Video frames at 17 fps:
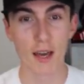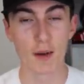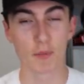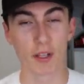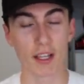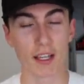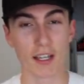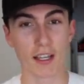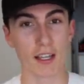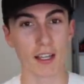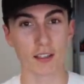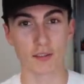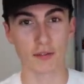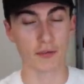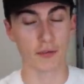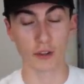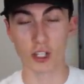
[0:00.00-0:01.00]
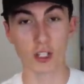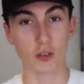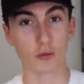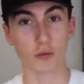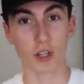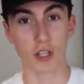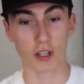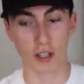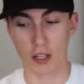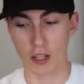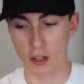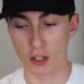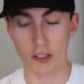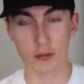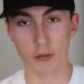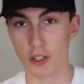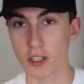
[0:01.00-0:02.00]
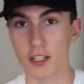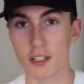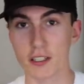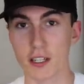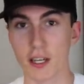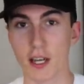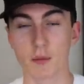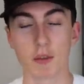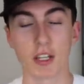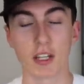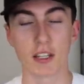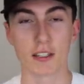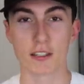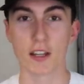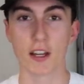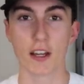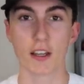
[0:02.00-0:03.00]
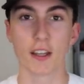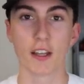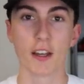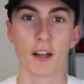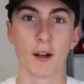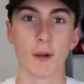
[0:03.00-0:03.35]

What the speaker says: But like, it looks realistic. I mean, it's not